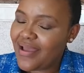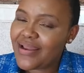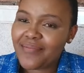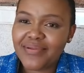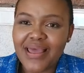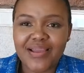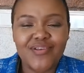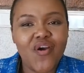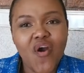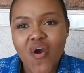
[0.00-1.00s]
I'll be like,
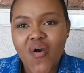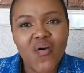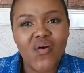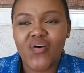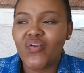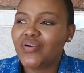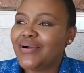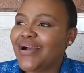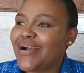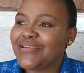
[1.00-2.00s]
no,
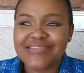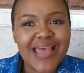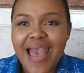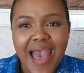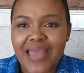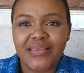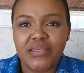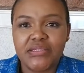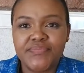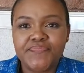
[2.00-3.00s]
I'm
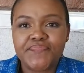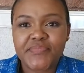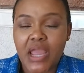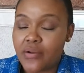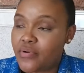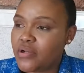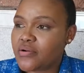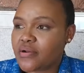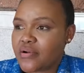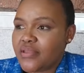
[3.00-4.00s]
sorry. I really
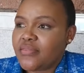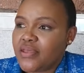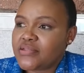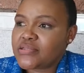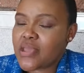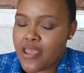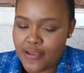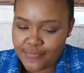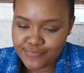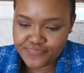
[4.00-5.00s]
regret that.
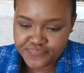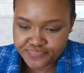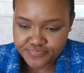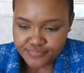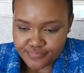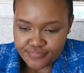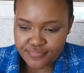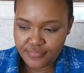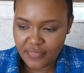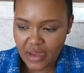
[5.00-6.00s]
Um,
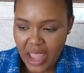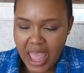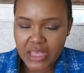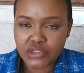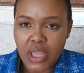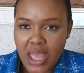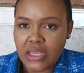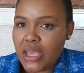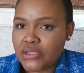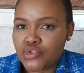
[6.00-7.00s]
I,
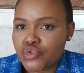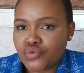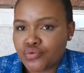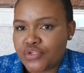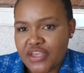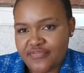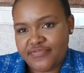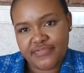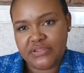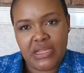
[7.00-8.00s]
I, I should have
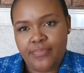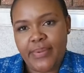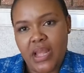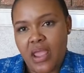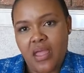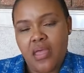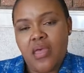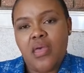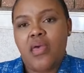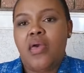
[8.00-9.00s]
done better.
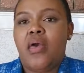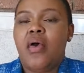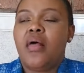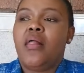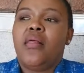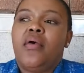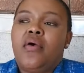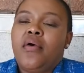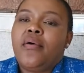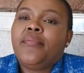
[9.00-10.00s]

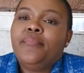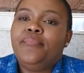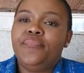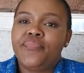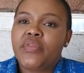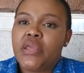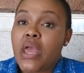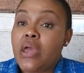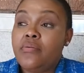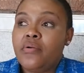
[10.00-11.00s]
Um,
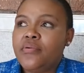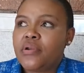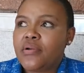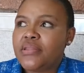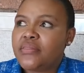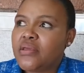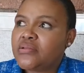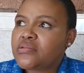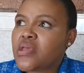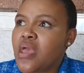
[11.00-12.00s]
yeah, I really regret
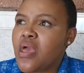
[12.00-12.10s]
that.